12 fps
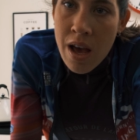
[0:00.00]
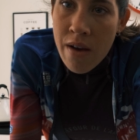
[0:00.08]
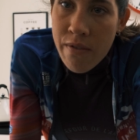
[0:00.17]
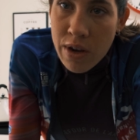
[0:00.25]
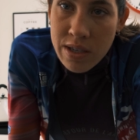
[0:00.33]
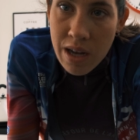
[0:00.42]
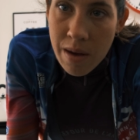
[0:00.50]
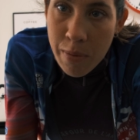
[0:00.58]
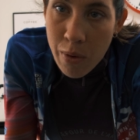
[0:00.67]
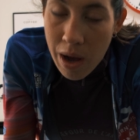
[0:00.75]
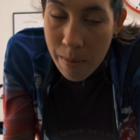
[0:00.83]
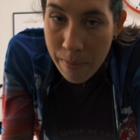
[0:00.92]
for
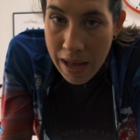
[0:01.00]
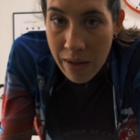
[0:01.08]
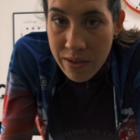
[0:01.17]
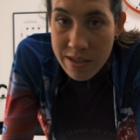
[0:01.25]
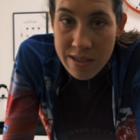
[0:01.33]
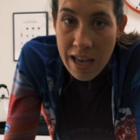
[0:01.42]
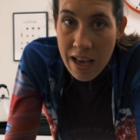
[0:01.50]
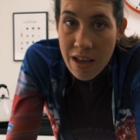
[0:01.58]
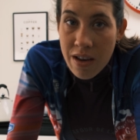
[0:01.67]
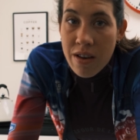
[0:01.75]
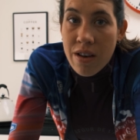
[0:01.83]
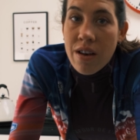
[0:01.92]
example, Unbound, the
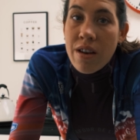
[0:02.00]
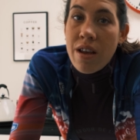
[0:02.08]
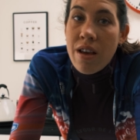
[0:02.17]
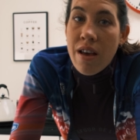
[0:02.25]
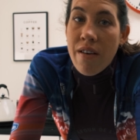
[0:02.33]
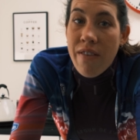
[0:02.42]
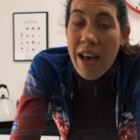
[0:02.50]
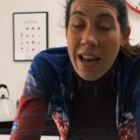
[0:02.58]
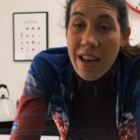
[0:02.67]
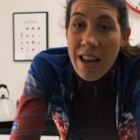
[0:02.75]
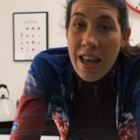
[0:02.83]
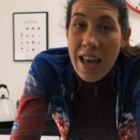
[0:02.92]
second
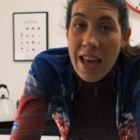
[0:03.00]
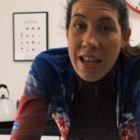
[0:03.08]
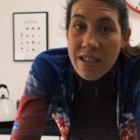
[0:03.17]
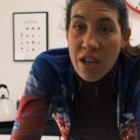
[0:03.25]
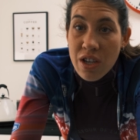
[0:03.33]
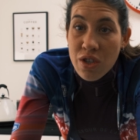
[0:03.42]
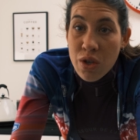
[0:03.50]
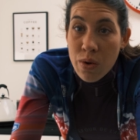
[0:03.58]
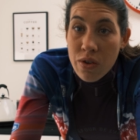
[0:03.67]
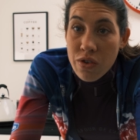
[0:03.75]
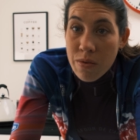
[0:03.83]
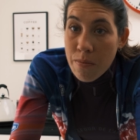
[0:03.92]
event, is a
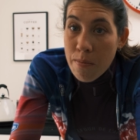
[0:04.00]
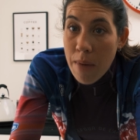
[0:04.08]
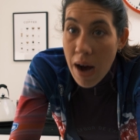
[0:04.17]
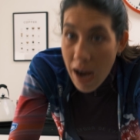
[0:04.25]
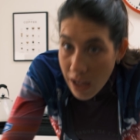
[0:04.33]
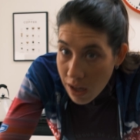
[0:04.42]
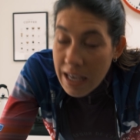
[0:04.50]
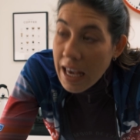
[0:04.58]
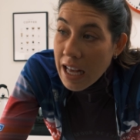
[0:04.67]
200-mile